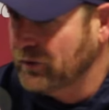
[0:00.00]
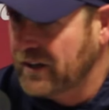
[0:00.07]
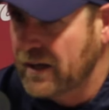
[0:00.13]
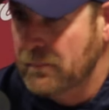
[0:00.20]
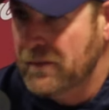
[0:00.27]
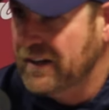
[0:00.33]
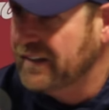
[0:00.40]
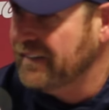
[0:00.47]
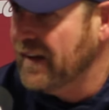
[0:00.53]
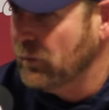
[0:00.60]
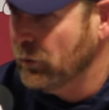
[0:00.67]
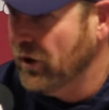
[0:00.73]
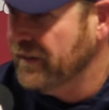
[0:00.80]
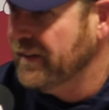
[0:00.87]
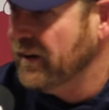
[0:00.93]
they were kind of making
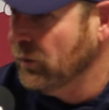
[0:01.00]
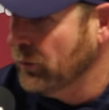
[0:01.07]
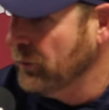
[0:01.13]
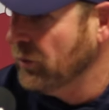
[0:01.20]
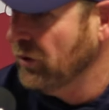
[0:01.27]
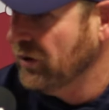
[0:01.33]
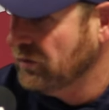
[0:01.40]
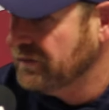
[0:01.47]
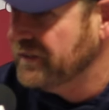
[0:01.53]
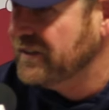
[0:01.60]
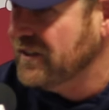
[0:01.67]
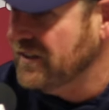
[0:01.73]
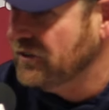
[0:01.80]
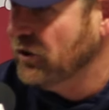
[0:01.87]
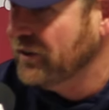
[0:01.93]
that run there. We were a little
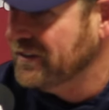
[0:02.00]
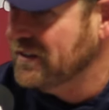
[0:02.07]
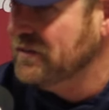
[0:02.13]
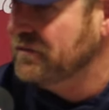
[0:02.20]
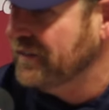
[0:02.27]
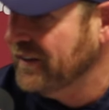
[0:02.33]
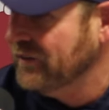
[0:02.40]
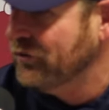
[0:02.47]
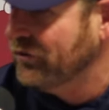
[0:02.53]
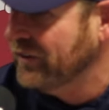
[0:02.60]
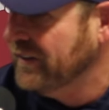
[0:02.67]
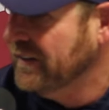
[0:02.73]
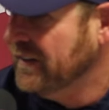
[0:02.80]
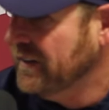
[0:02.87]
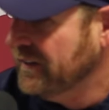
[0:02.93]
fatigued on defense,
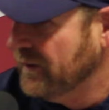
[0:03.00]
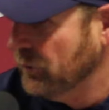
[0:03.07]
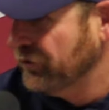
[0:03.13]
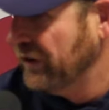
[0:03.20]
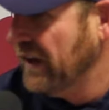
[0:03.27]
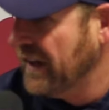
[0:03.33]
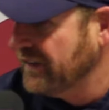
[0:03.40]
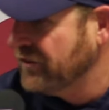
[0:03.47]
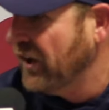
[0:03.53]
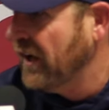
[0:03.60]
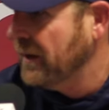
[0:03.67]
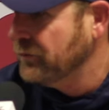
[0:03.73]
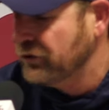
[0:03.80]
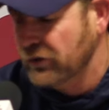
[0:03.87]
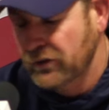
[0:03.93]
and there was a lot of
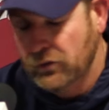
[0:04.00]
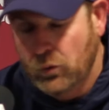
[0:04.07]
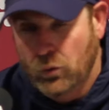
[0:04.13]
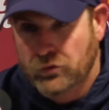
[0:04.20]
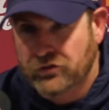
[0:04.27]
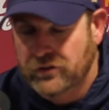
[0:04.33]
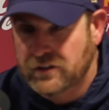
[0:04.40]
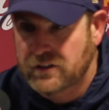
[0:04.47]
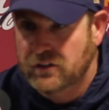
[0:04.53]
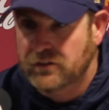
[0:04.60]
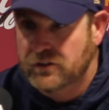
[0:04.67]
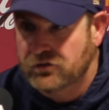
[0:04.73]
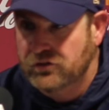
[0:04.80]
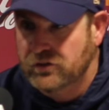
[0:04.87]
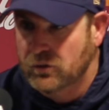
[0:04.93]
times during the course of the
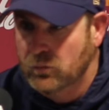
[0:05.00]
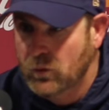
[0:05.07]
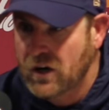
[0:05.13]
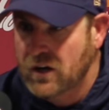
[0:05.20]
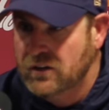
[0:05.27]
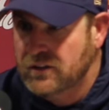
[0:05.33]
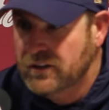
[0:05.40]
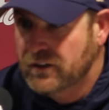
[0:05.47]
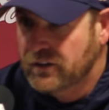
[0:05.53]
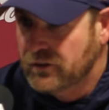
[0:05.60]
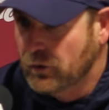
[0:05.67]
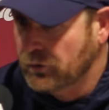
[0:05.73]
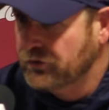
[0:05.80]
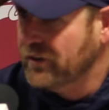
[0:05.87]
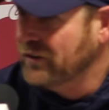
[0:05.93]
year this year where
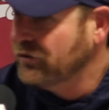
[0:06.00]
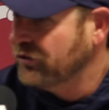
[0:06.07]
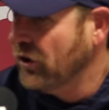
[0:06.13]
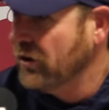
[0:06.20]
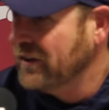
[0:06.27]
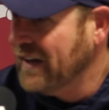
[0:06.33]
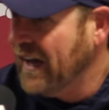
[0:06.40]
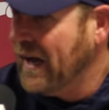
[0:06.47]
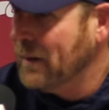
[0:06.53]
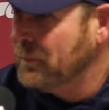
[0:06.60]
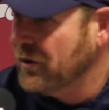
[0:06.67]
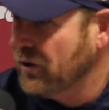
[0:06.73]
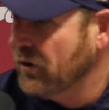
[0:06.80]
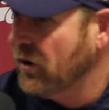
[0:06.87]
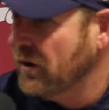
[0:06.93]
those things started to
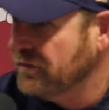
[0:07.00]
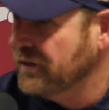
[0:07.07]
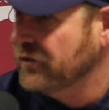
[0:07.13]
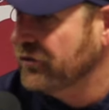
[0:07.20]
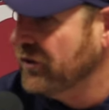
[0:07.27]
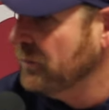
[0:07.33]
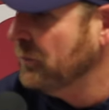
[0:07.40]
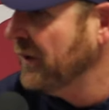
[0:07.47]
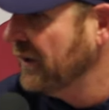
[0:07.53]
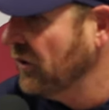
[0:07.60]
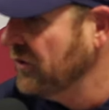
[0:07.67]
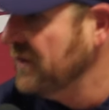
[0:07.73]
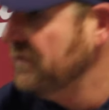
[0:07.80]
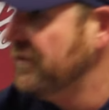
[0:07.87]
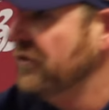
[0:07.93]
happen. Our offense didn't pick
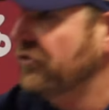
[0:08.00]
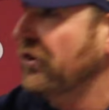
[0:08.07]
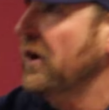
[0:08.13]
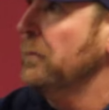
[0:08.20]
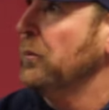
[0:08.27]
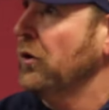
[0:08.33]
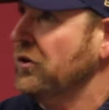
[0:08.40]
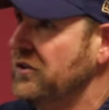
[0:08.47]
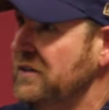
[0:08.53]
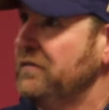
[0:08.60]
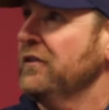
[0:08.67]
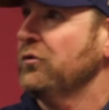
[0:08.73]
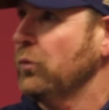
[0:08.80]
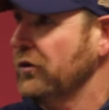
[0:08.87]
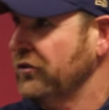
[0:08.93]
our defense up, or our
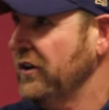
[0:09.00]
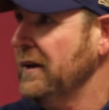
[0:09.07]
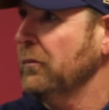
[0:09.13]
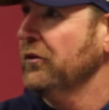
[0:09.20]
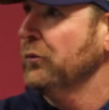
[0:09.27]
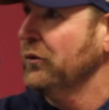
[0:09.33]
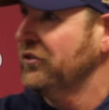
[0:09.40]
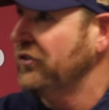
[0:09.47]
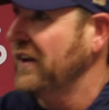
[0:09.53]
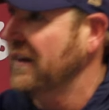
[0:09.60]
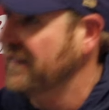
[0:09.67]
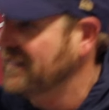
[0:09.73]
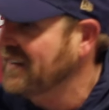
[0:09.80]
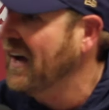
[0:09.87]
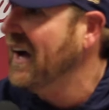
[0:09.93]
defense wasn't able to
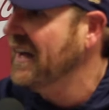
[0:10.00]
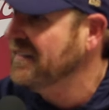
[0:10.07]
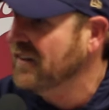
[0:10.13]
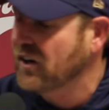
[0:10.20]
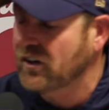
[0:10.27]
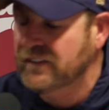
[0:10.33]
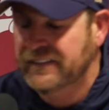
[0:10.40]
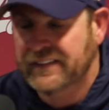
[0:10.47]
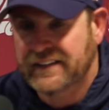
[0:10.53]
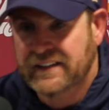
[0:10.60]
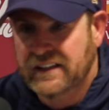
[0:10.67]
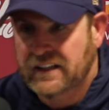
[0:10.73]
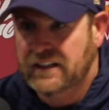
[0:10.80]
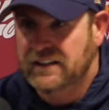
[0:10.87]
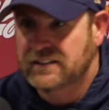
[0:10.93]
withstand the tide there.
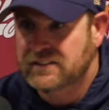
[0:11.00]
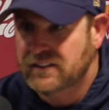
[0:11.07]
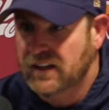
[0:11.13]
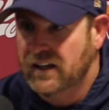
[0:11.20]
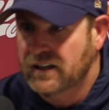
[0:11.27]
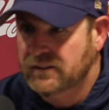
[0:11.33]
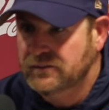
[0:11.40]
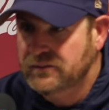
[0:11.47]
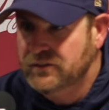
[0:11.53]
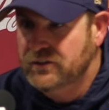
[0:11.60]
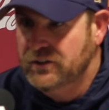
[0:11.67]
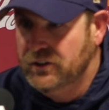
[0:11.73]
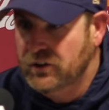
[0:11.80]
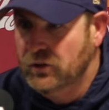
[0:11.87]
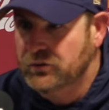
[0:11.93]
And,
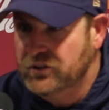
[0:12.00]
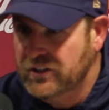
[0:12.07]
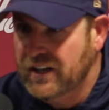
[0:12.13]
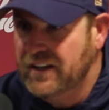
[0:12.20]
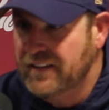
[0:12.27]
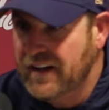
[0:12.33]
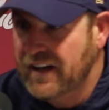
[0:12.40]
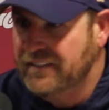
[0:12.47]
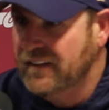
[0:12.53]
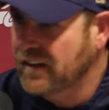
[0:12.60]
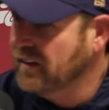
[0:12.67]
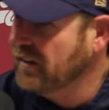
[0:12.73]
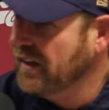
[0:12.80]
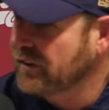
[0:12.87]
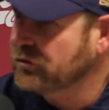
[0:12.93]
you know, today they had that
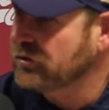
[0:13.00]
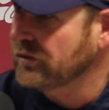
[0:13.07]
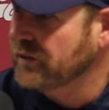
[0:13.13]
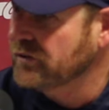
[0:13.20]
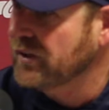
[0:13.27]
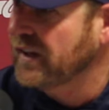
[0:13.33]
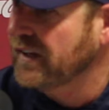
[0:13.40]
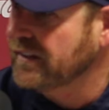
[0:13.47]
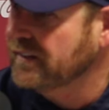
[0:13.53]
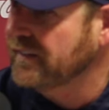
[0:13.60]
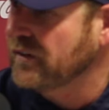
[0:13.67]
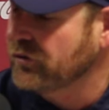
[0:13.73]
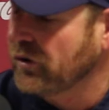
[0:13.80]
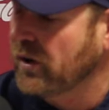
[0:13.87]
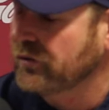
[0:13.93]
little extra in their tank, and that's